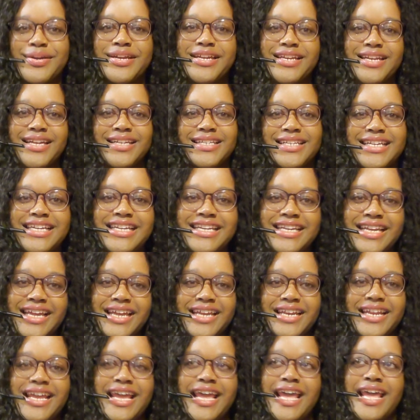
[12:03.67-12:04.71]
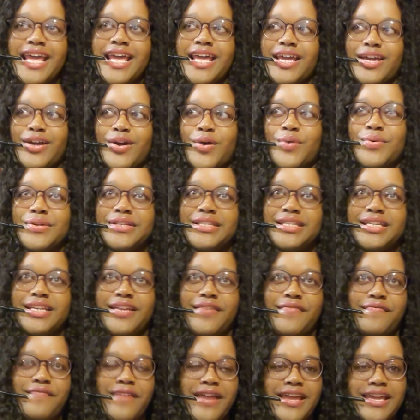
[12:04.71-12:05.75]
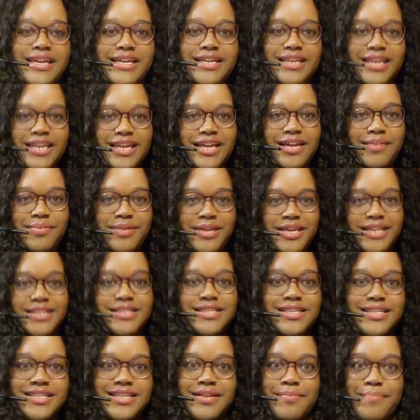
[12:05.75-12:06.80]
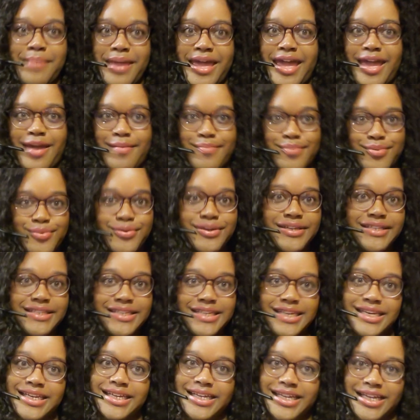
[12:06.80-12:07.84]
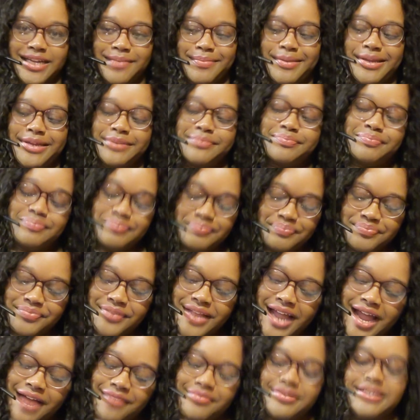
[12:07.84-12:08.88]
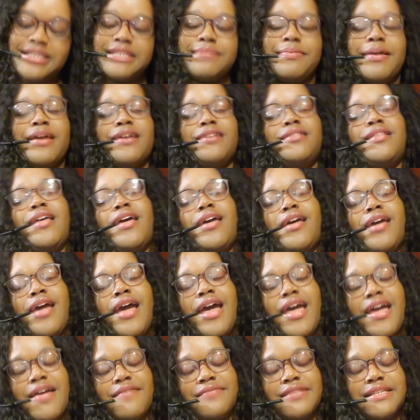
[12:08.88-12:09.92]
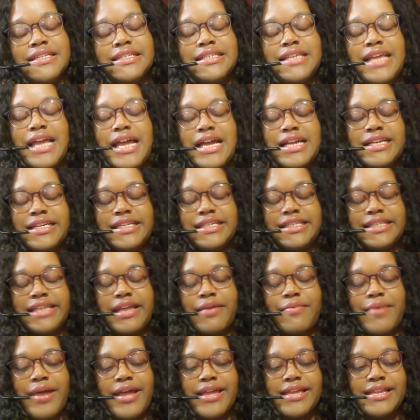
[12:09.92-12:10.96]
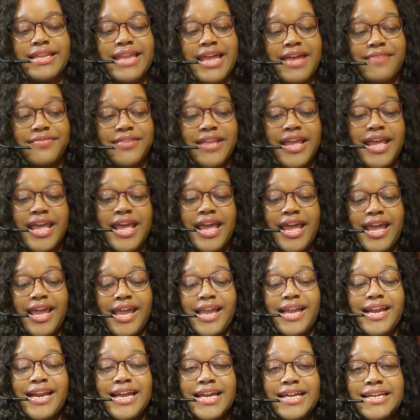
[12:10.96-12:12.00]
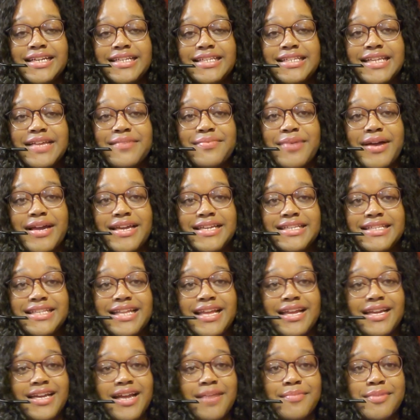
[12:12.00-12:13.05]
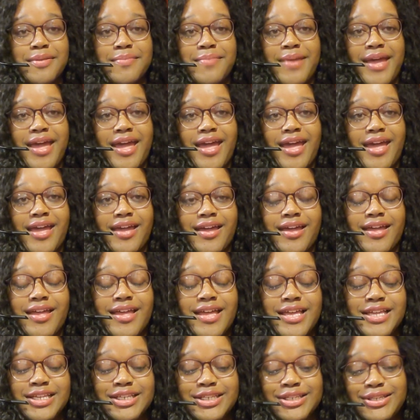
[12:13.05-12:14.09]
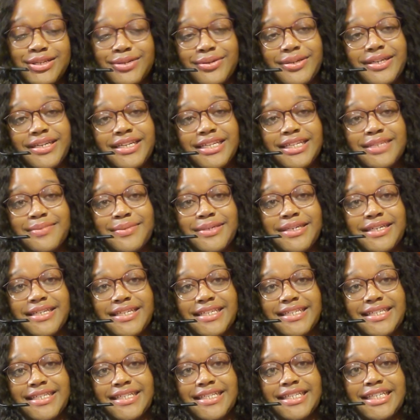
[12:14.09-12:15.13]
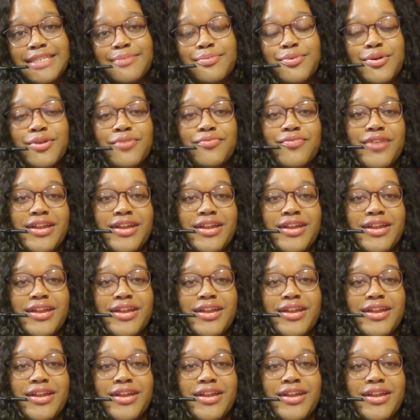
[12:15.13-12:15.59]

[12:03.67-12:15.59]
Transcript: He does. He didn't go into the Fight Club. He enters the Bad Boys Club, and I respect that. I have to say, I understand why he left, and I understand why he's not coming back. So it is what it is at this point.